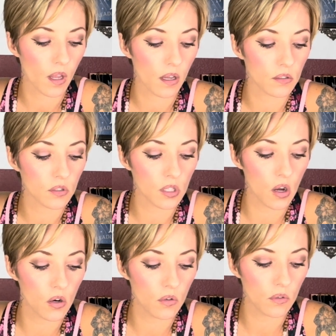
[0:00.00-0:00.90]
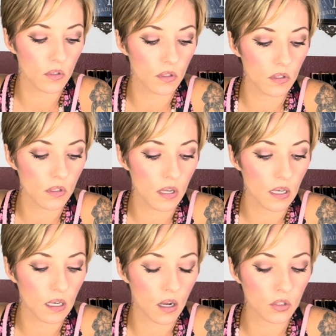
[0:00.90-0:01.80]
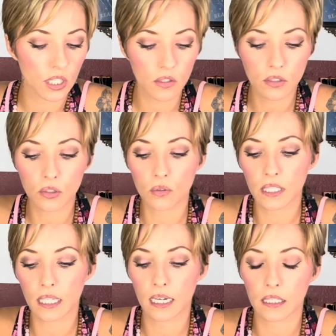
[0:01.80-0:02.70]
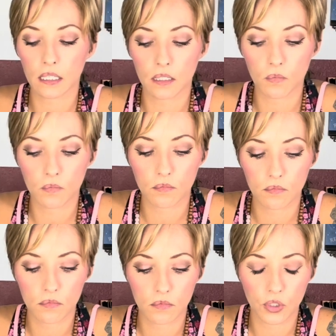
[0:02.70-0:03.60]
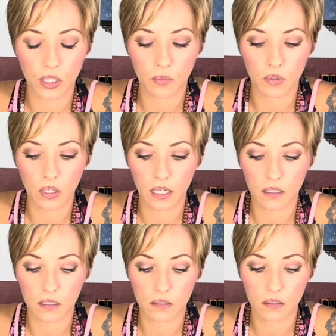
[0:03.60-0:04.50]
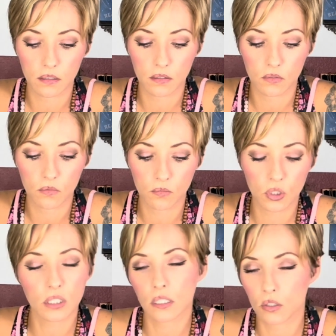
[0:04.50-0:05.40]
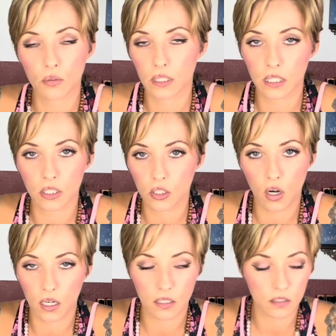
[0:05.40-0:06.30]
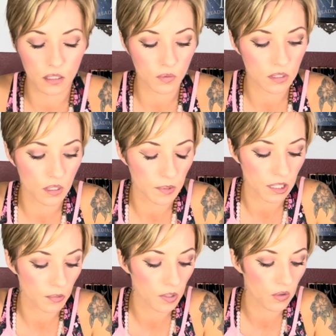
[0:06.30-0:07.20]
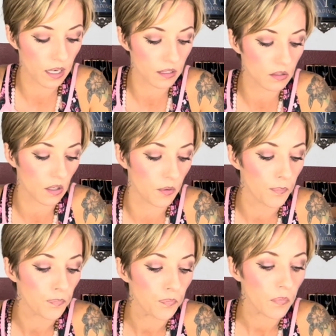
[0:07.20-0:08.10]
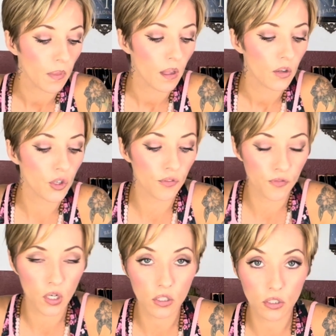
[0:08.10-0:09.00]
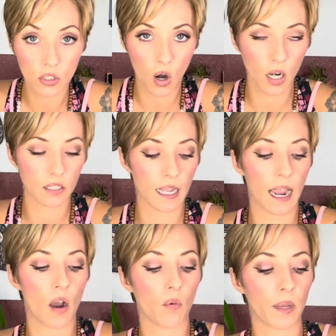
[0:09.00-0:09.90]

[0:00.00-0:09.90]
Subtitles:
So I'll share the storyline and then, you know, we'll just intuit each card and see what's coming up. Okay, so your first card's out.